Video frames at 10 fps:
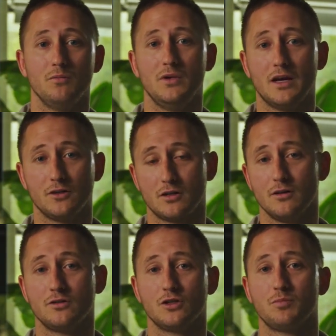be as
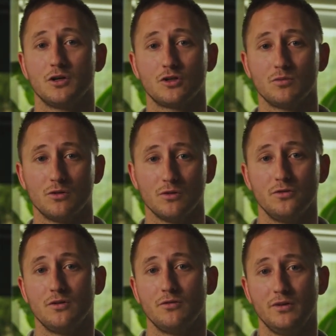close as possible
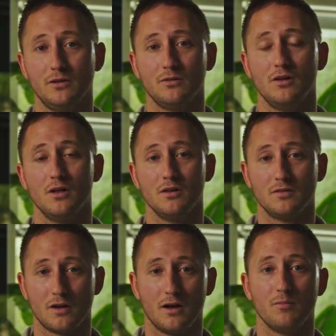to the
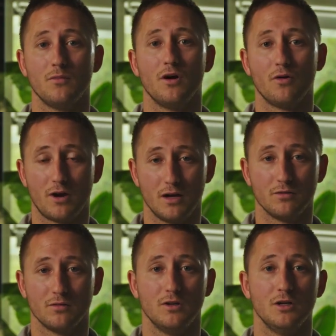real-time arrival.